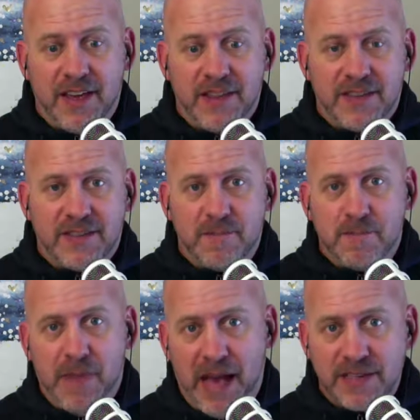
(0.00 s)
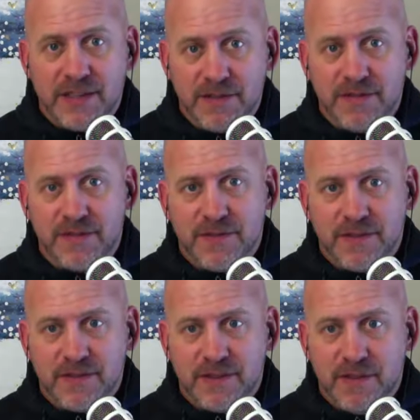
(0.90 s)
this massive
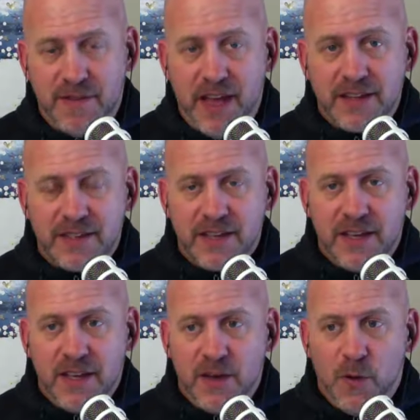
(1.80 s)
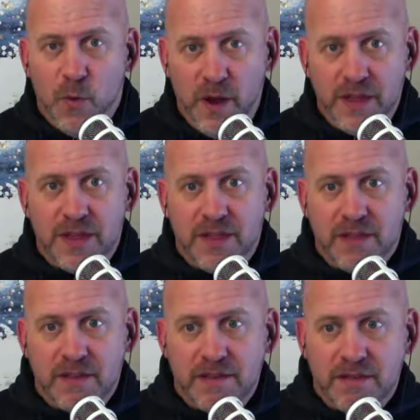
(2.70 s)
event with
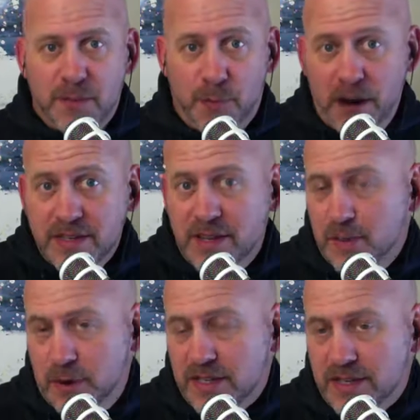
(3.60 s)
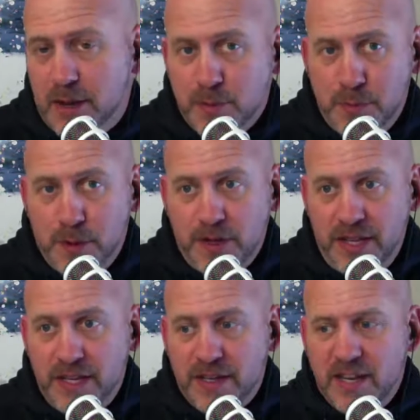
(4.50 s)
the president. The president at the time was Bill
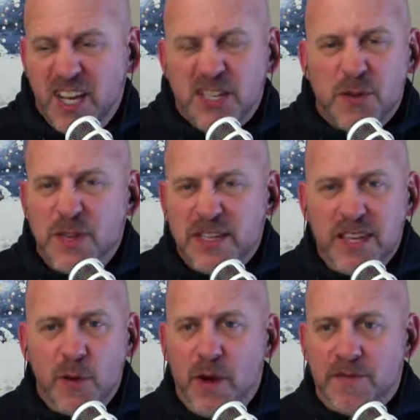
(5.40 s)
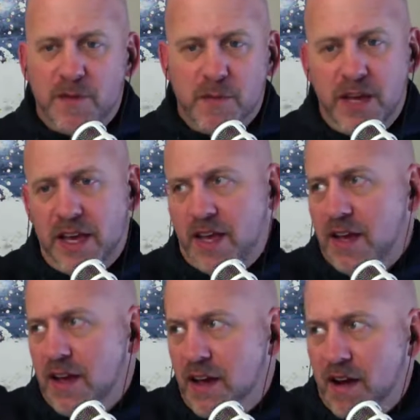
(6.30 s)
Clinton. So this thing went from
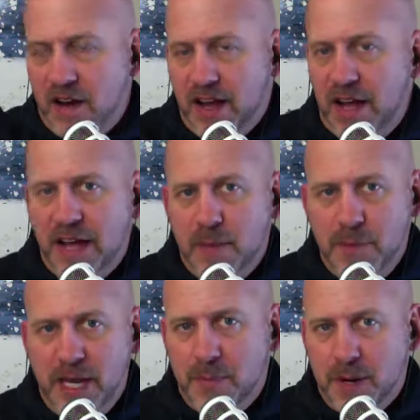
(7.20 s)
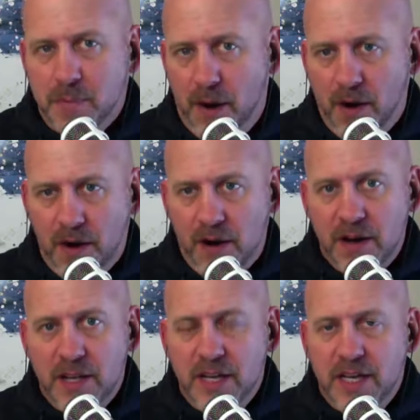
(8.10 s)
like, our guy got beat up at a
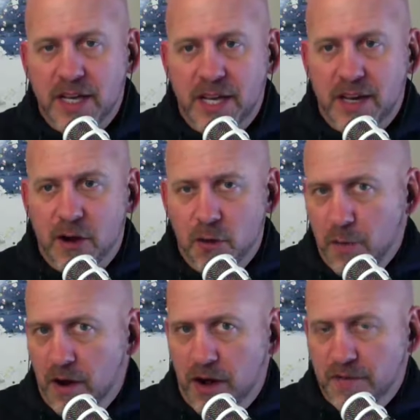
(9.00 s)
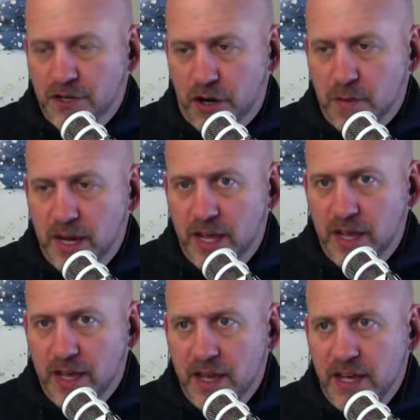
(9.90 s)
bar in Oberhof,
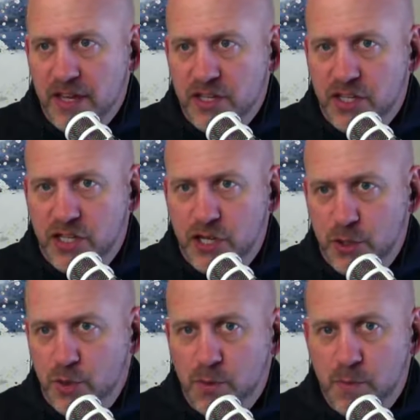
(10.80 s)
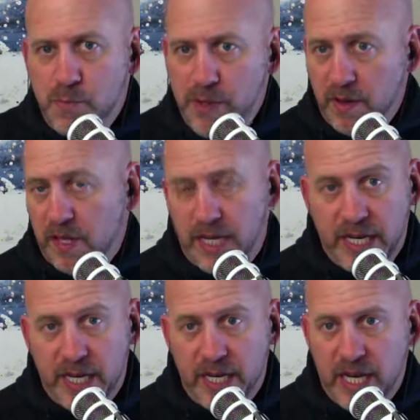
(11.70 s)
Germany, to Bill
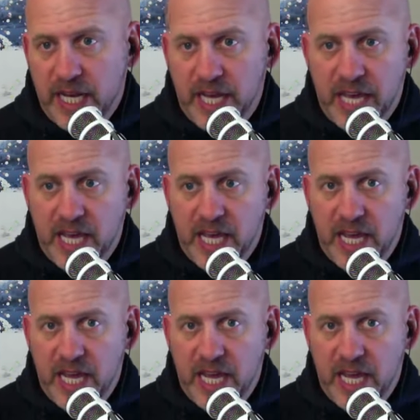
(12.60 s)
Clinton in like